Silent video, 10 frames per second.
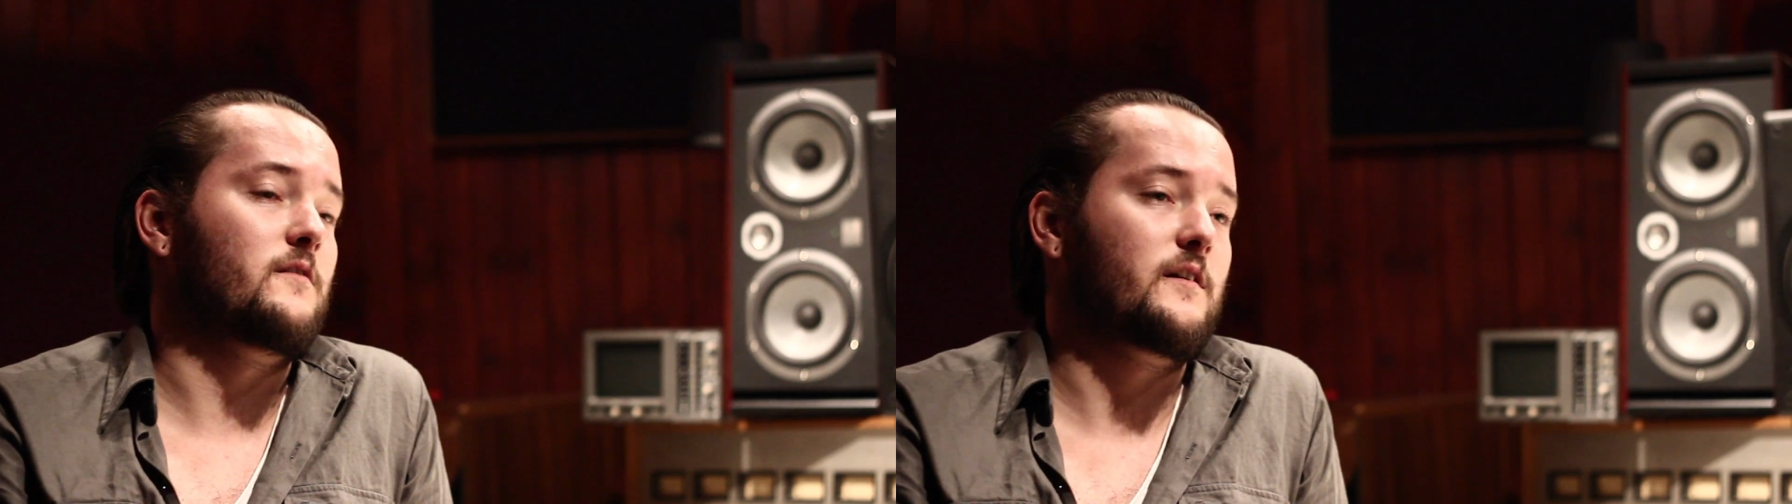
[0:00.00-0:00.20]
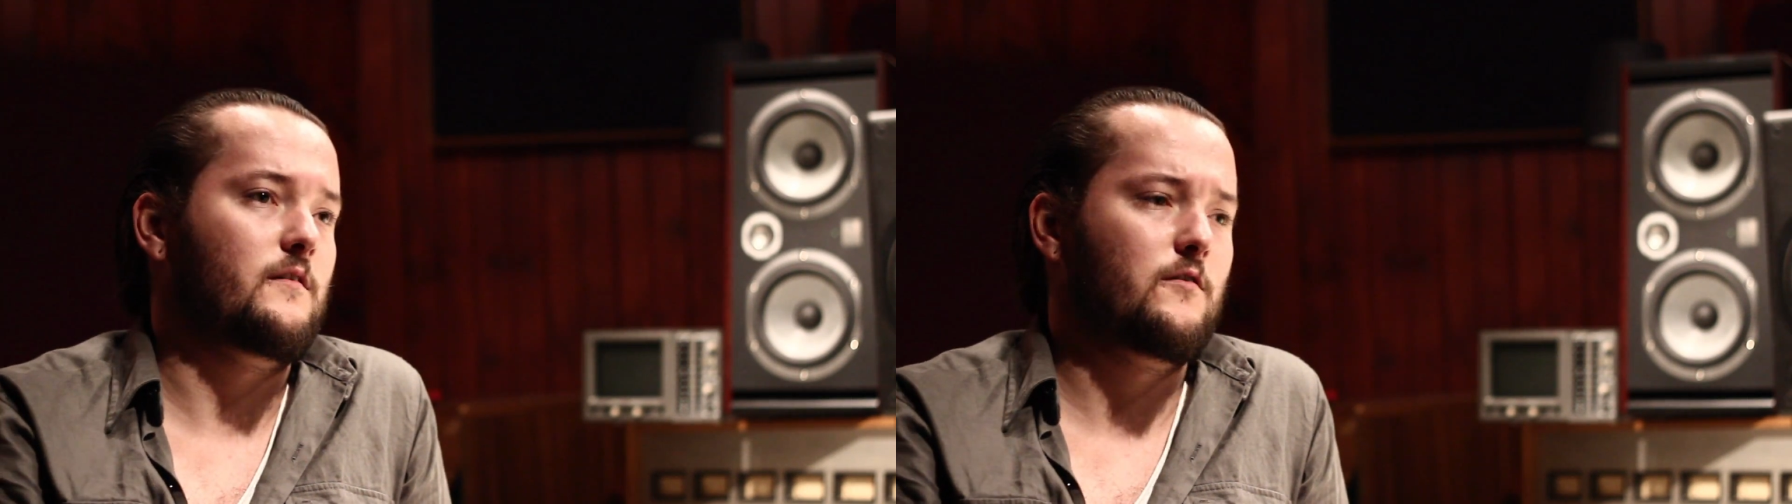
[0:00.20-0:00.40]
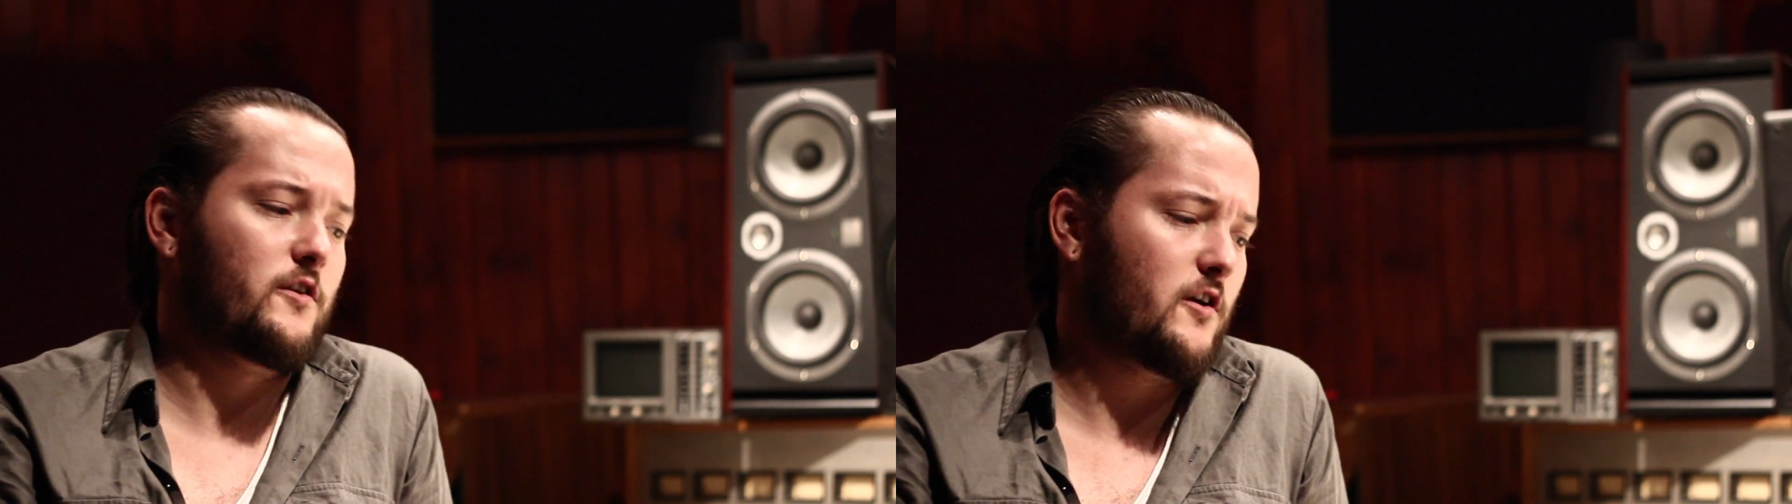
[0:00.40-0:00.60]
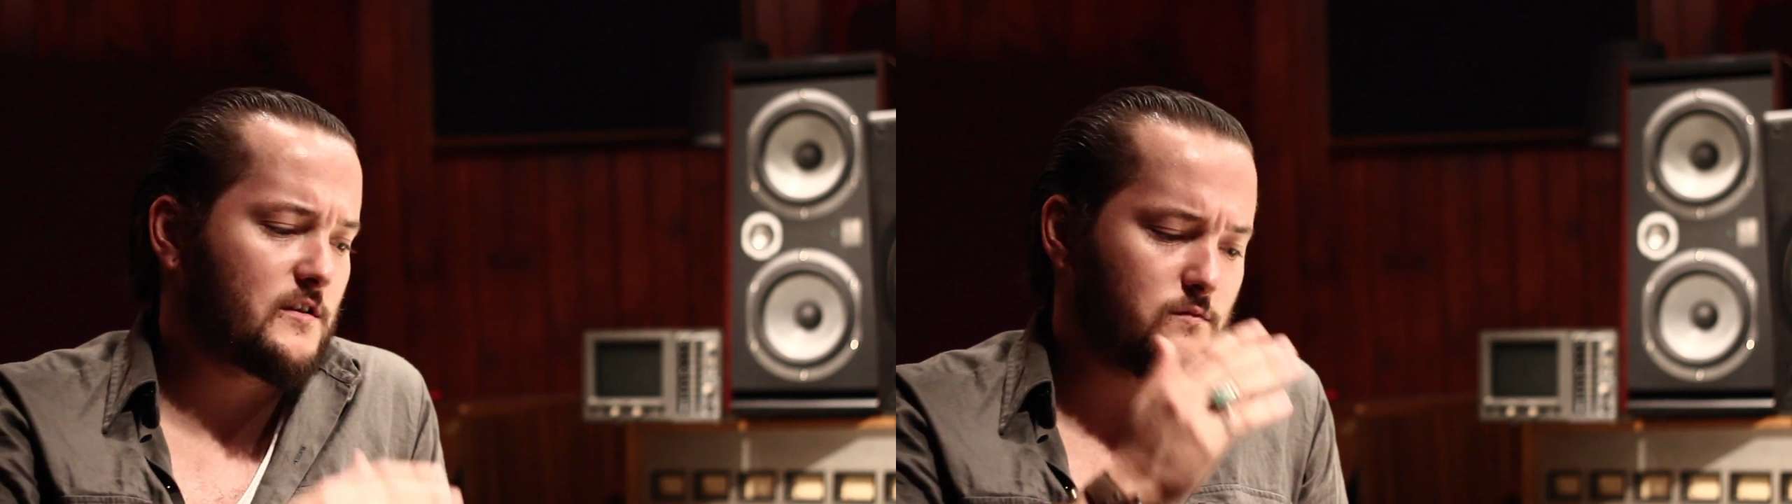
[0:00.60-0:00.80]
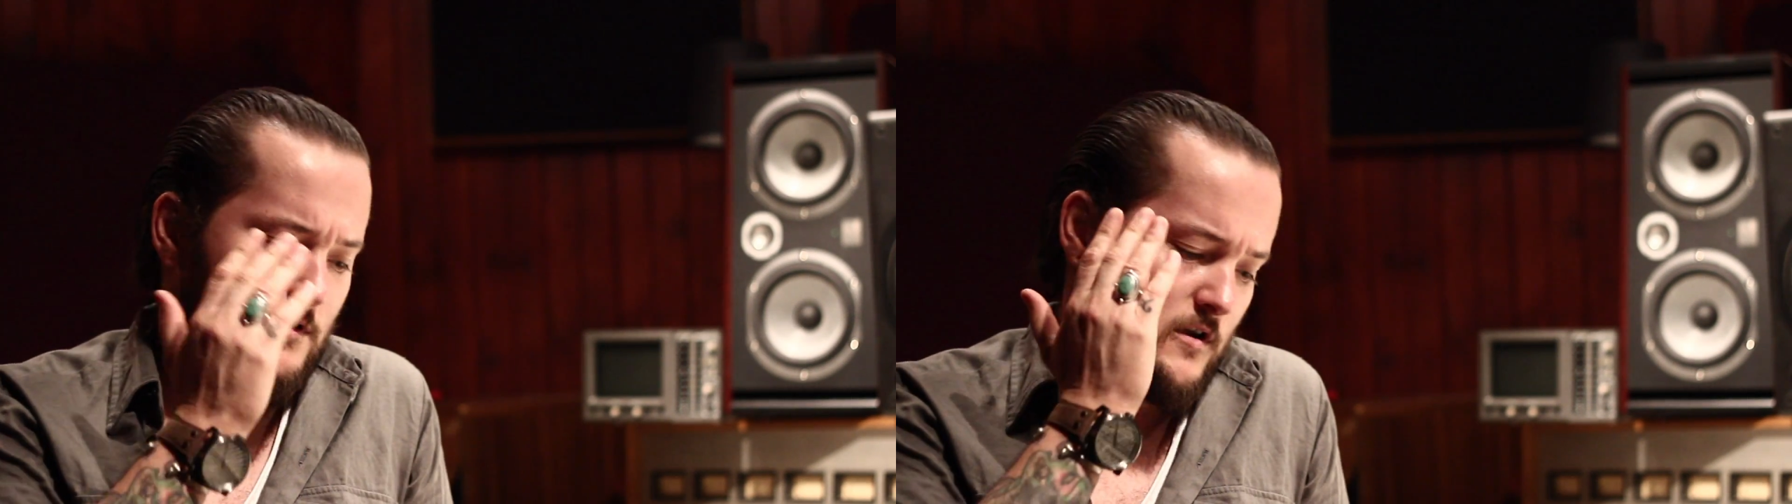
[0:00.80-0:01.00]
like a lot of
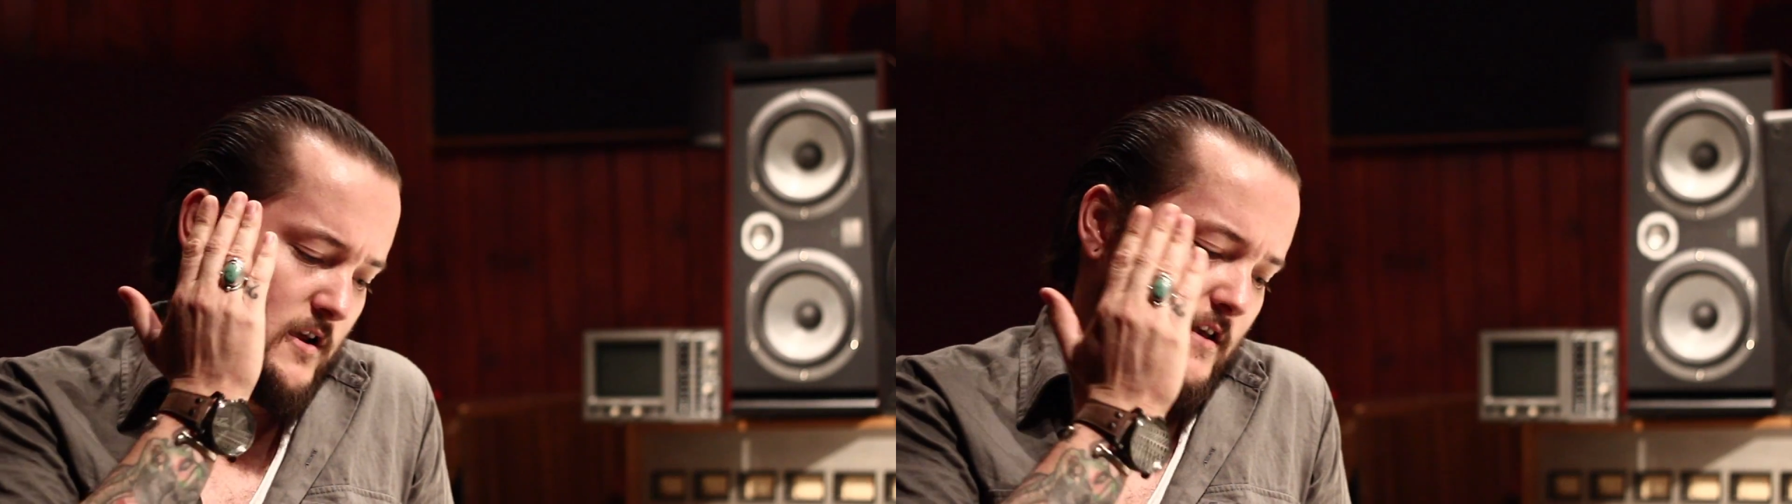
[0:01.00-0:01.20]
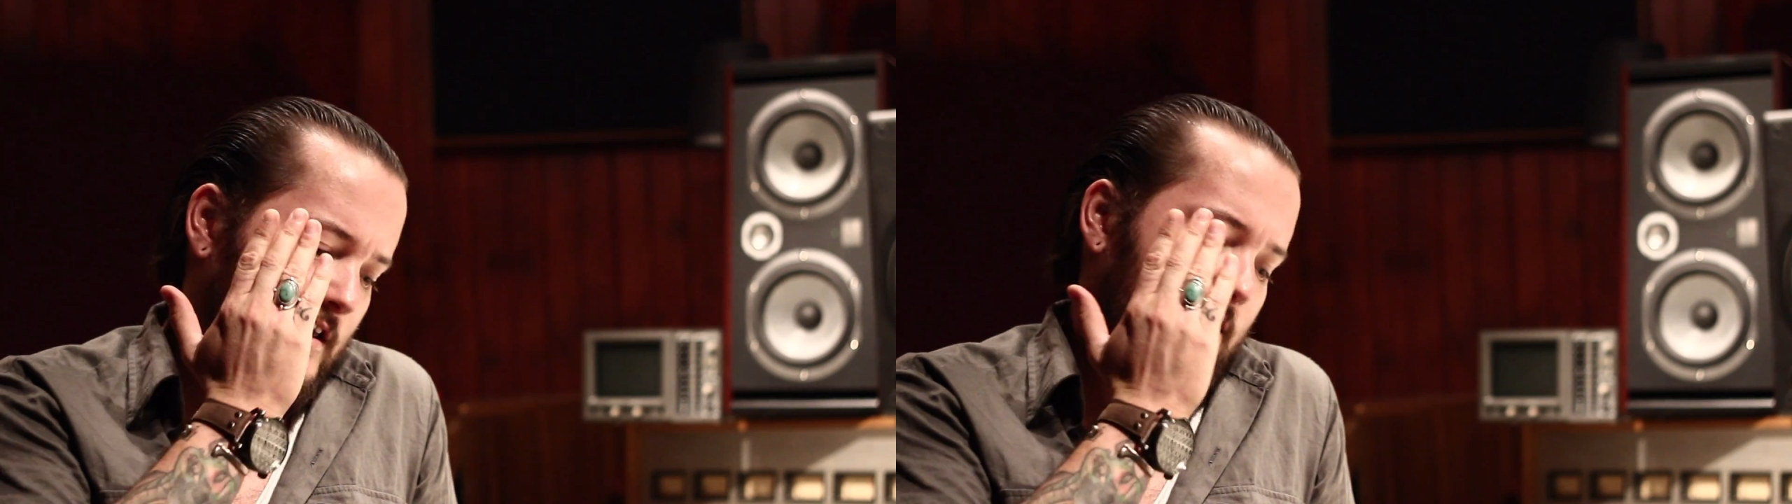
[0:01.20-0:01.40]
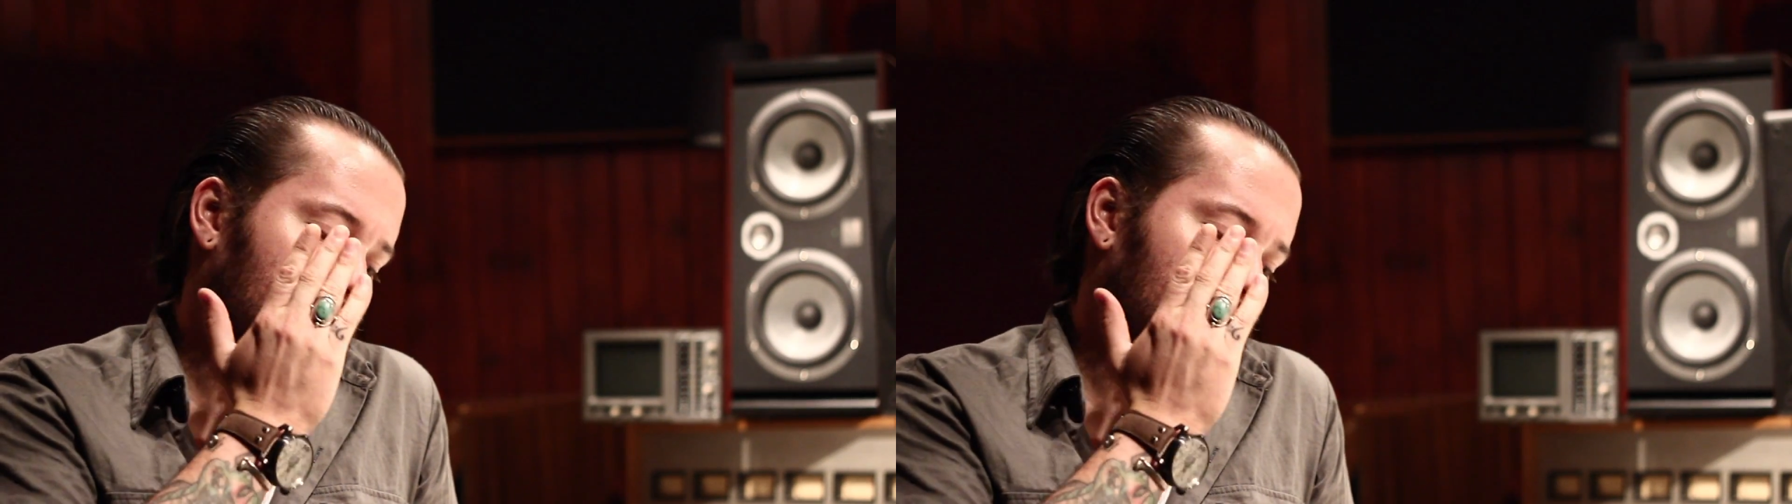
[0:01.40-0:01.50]
guys they have